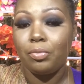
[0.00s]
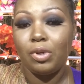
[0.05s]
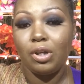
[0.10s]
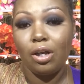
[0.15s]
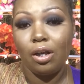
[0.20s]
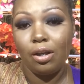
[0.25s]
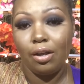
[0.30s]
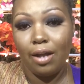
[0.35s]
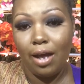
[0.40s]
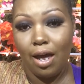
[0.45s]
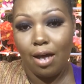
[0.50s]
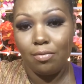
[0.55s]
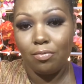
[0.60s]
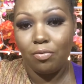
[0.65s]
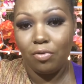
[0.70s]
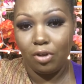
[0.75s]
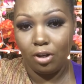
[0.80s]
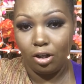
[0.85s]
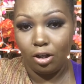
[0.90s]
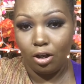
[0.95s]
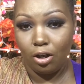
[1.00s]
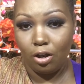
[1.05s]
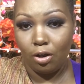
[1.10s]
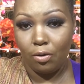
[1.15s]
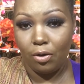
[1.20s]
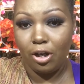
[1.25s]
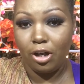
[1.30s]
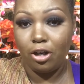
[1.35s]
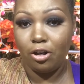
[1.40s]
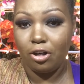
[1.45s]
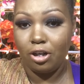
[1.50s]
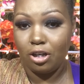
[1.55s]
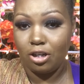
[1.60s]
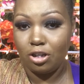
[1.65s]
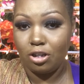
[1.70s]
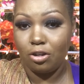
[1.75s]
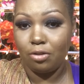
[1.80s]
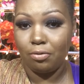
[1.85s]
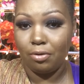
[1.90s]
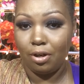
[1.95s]
collab video and her
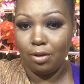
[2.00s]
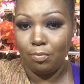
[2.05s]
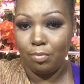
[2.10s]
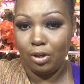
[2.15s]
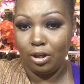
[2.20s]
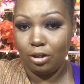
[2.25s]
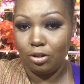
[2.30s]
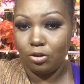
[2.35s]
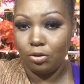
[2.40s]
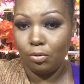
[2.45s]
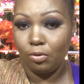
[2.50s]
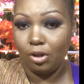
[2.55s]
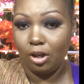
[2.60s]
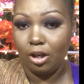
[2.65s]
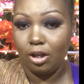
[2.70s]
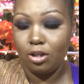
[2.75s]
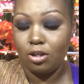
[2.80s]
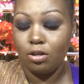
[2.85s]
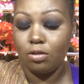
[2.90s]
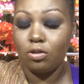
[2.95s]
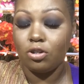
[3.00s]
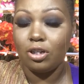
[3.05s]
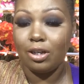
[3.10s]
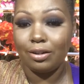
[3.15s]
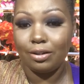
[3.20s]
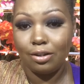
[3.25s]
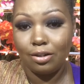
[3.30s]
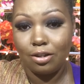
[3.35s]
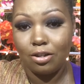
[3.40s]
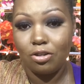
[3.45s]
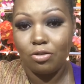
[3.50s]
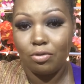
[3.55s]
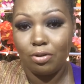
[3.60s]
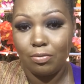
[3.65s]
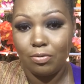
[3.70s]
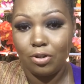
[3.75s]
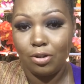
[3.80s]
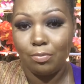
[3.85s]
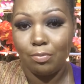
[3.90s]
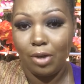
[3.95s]
Instagram page. Okay, so check the
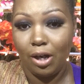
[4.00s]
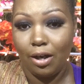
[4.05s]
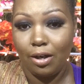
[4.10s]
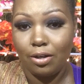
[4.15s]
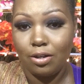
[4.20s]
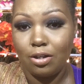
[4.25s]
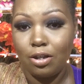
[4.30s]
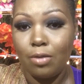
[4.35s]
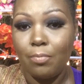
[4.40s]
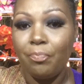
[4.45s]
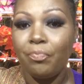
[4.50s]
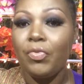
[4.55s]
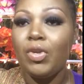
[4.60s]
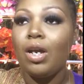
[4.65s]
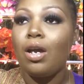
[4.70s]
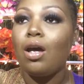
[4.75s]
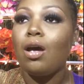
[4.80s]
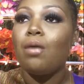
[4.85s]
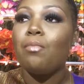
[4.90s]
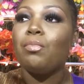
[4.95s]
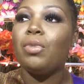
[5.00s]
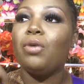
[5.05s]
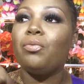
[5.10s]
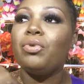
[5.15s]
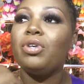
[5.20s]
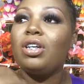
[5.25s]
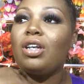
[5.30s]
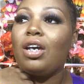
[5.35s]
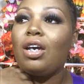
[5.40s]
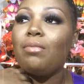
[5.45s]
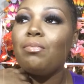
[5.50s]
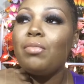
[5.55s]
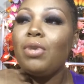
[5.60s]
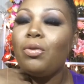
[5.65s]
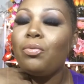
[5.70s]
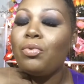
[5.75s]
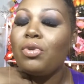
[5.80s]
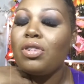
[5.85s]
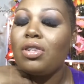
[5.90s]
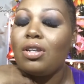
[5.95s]
description box. But we came
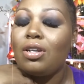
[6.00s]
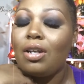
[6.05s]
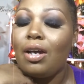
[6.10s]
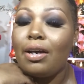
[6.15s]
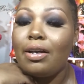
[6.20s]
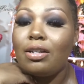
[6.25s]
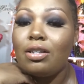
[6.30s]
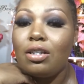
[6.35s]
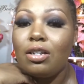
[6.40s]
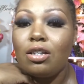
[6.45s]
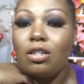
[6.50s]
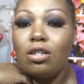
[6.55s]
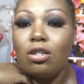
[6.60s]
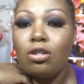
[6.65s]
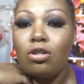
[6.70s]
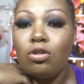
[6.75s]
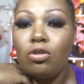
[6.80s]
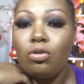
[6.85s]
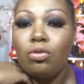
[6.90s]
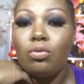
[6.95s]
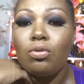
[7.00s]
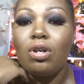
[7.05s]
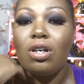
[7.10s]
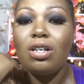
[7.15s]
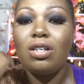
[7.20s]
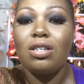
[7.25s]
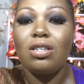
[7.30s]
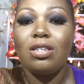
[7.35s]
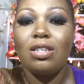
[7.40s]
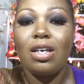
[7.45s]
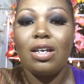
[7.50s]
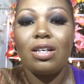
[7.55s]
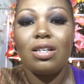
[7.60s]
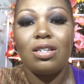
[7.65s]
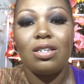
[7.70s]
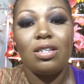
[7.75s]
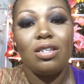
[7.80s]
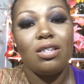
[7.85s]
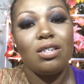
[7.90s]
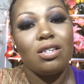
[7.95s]
up with an idea to do a
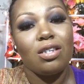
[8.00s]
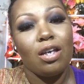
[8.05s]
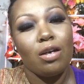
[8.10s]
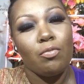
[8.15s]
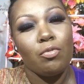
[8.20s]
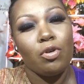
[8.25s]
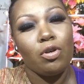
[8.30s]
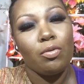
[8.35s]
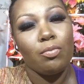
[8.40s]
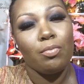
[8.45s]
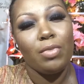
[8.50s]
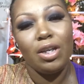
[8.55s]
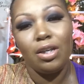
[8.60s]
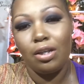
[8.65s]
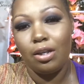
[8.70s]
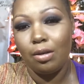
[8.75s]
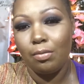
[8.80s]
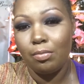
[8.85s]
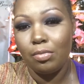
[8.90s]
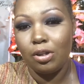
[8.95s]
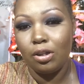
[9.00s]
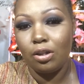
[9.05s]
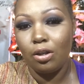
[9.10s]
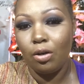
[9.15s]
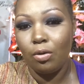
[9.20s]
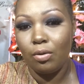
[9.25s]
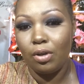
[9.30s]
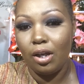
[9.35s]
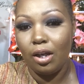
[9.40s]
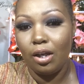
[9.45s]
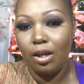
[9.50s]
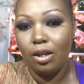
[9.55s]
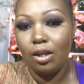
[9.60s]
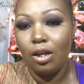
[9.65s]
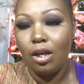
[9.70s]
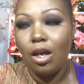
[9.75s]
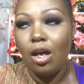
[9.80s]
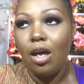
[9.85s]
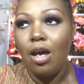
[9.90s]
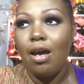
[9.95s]
sexy summer makeup look. Okay,
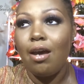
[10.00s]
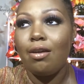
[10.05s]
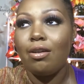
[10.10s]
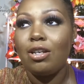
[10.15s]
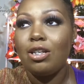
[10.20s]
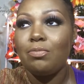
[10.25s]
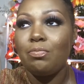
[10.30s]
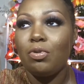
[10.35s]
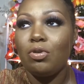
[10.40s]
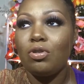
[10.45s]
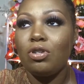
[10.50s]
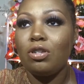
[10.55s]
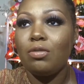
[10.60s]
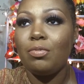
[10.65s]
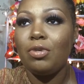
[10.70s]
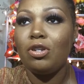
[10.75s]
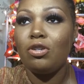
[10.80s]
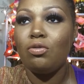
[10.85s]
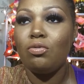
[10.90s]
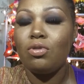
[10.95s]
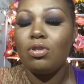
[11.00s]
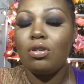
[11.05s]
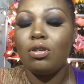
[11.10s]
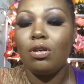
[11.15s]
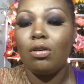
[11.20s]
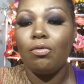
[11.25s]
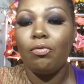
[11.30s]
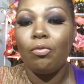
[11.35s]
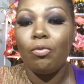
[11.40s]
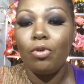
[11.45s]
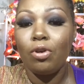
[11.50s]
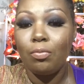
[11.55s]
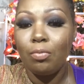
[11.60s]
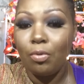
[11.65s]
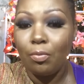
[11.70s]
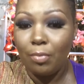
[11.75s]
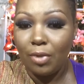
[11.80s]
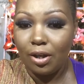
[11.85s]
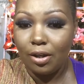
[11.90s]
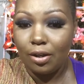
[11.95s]
and it's supposed to be using
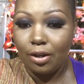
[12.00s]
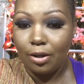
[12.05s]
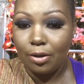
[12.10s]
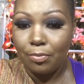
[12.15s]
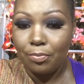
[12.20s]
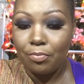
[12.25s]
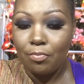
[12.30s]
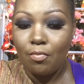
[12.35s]
affordable makeup.